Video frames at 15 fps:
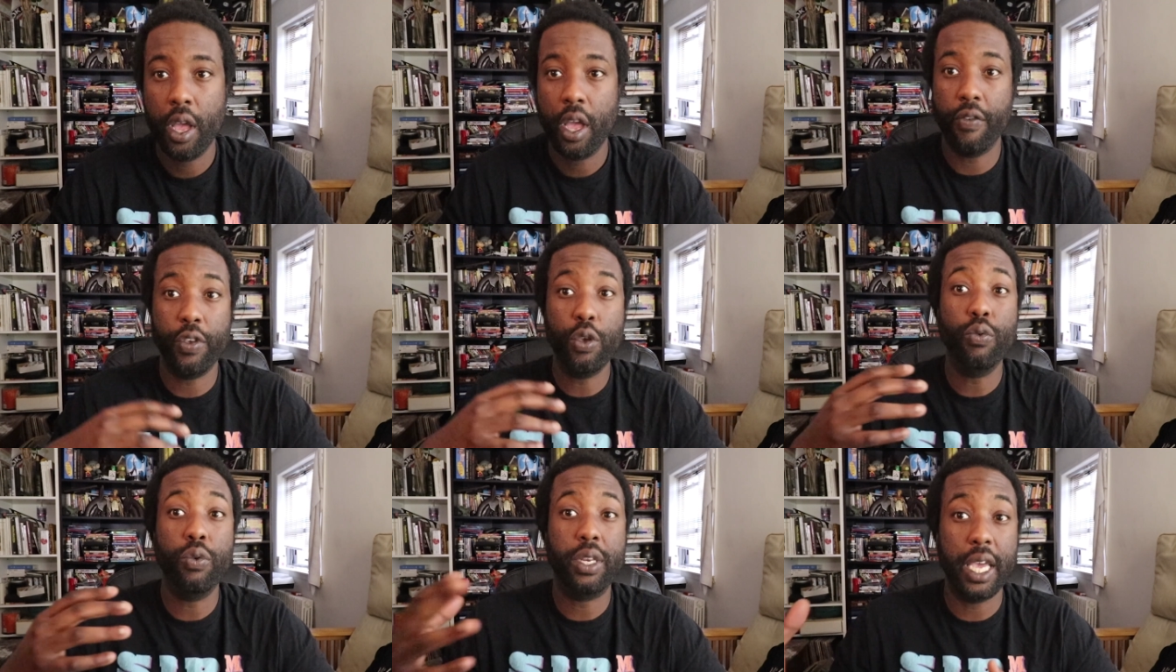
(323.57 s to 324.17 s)
If
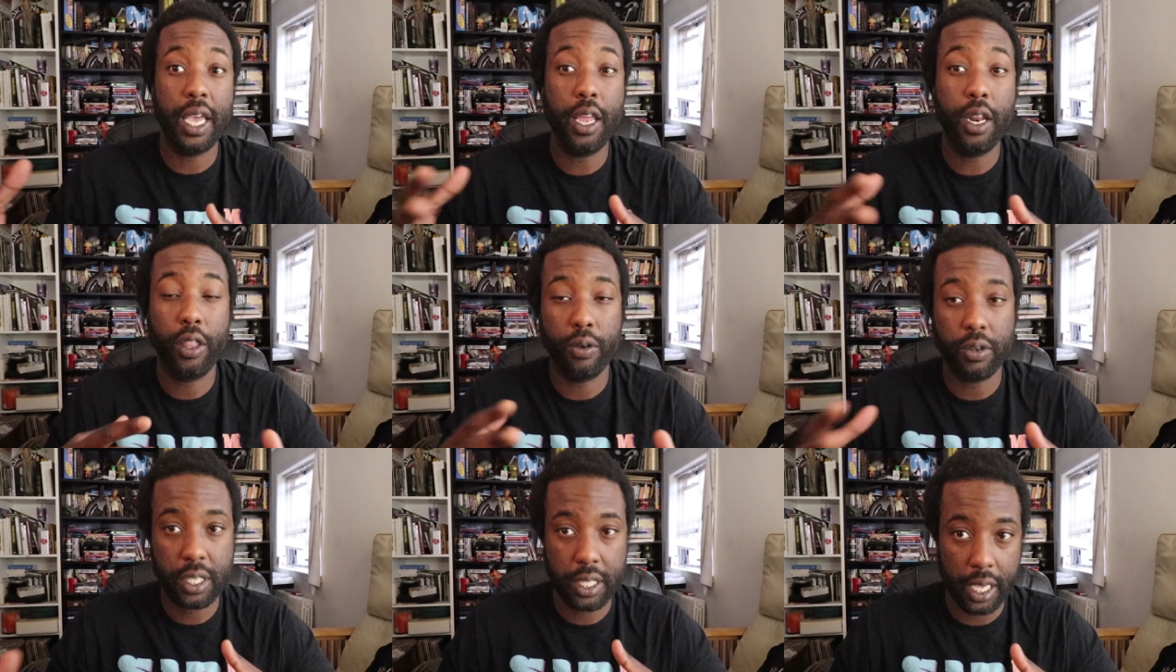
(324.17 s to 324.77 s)
you did
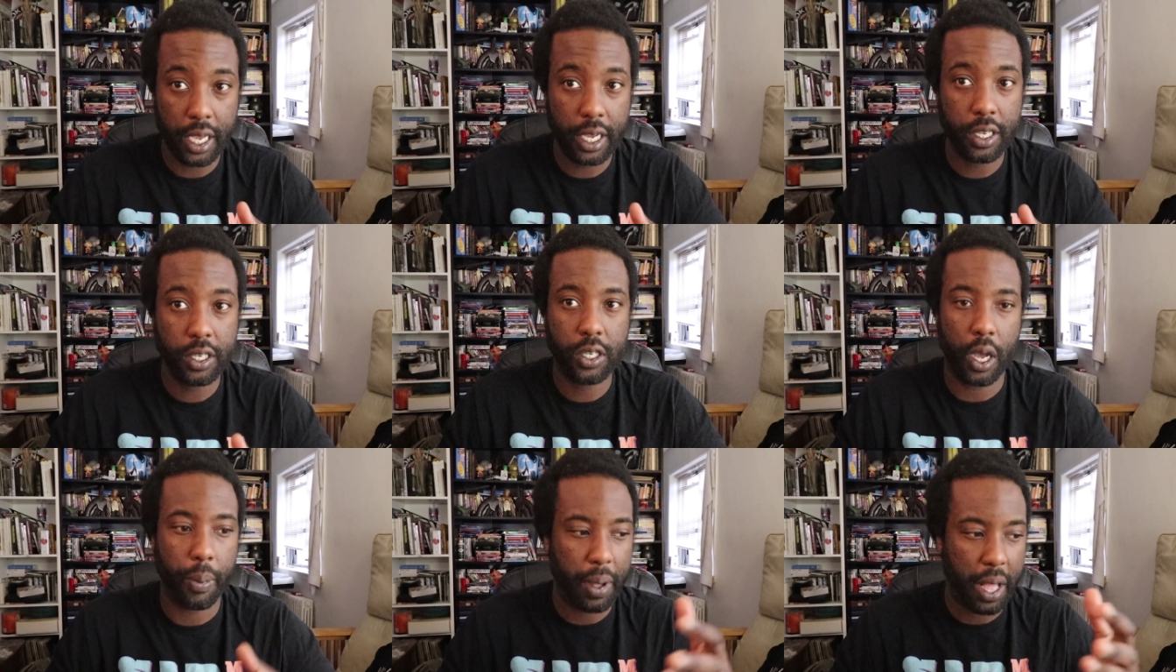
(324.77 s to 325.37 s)
those
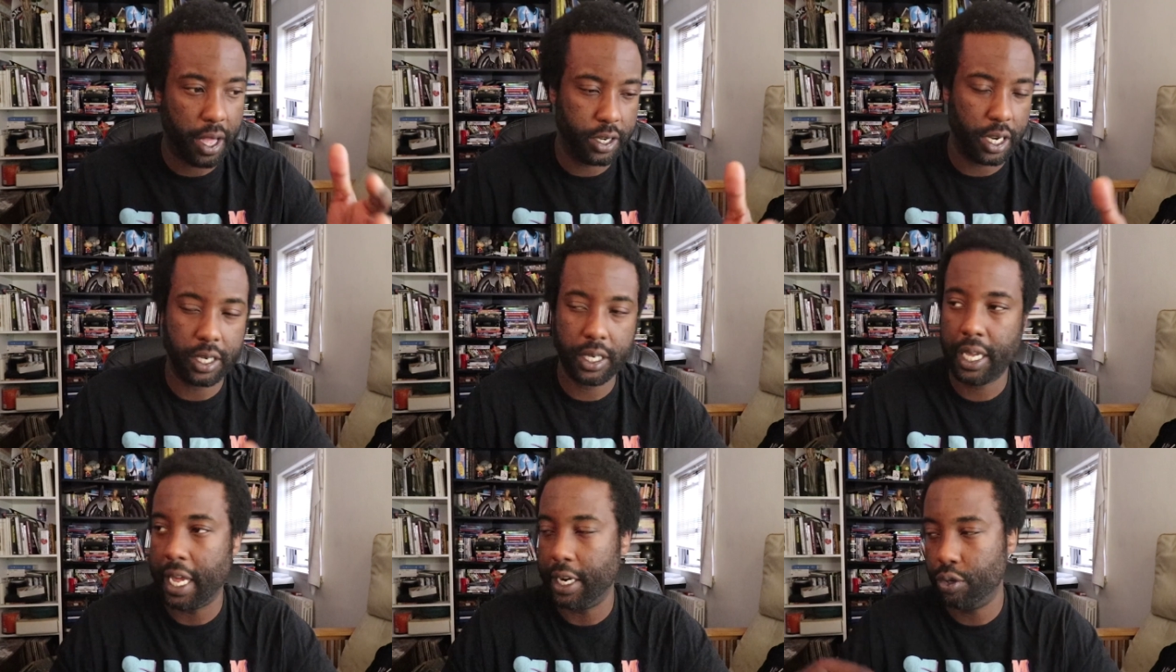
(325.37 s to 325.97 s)
things, apologize
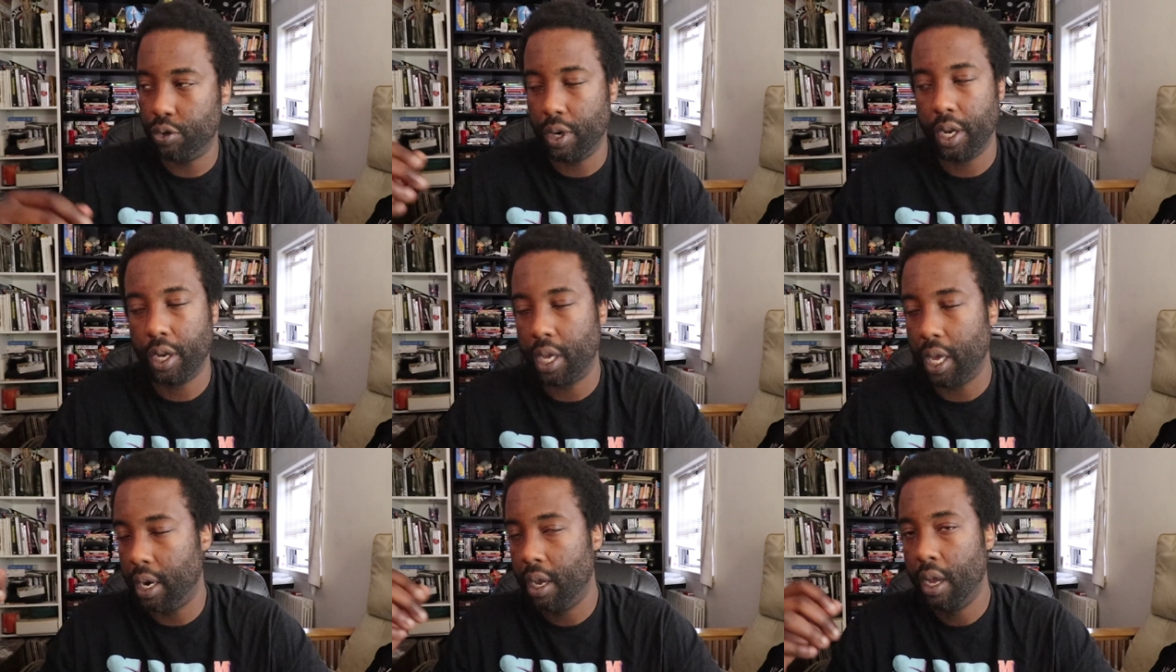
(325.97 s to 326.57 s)
to
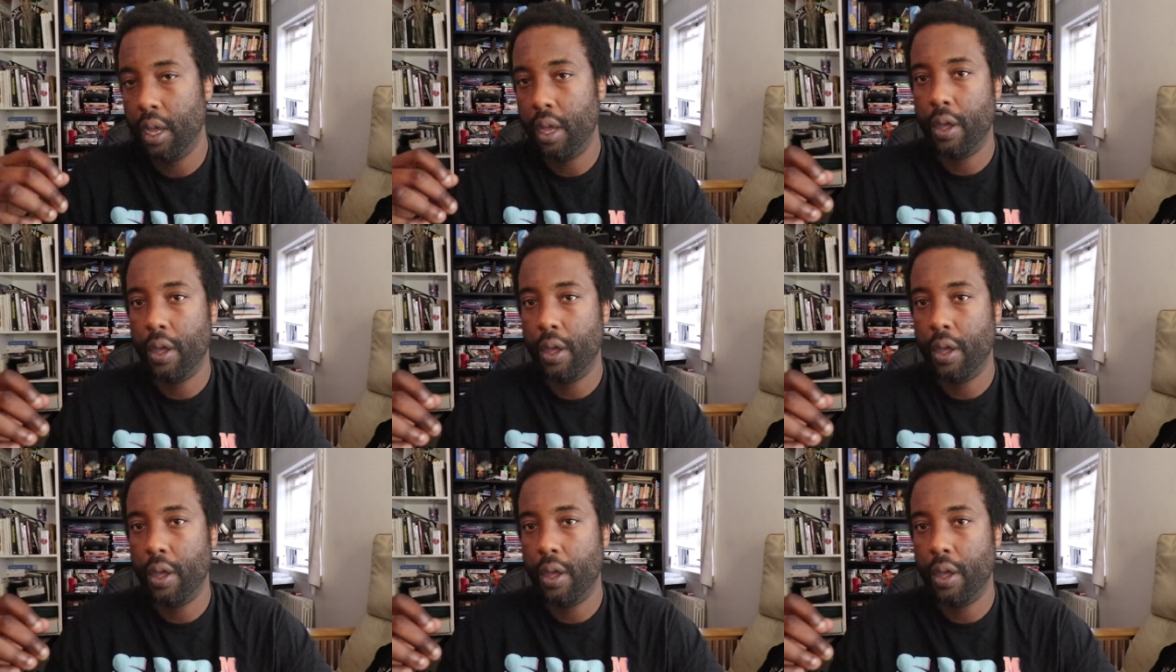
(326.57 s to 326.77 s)
Kendrick and,